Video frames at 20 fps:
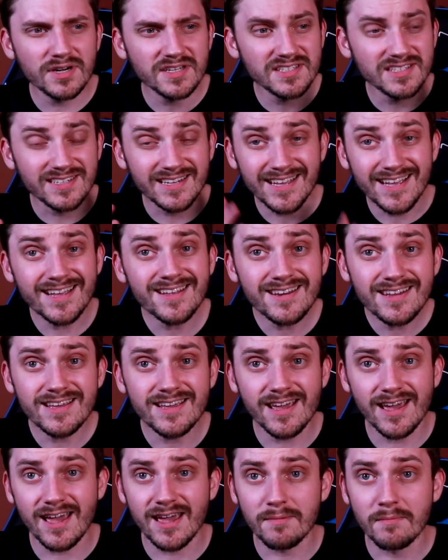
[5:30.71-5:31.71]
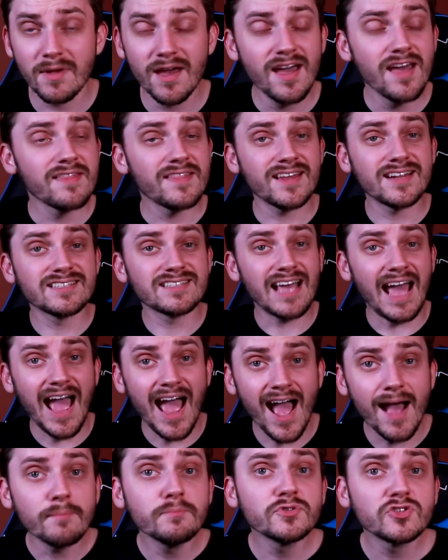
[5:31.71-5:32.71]
but it's an indie game that is
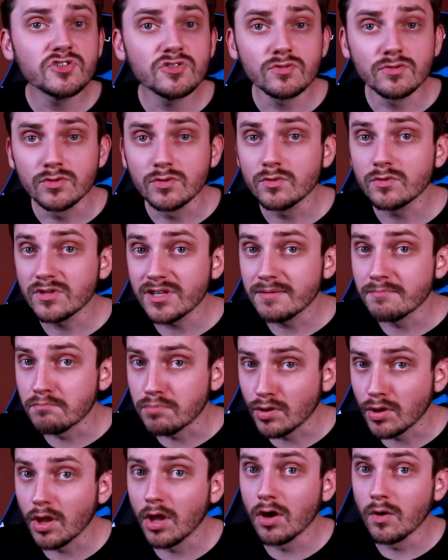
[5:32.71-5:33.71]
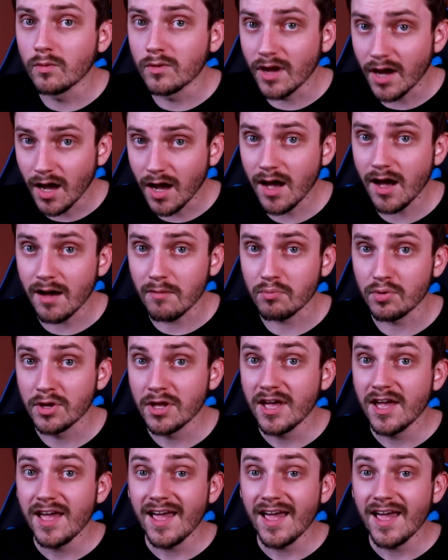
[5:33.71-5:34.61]
absolutely blown up.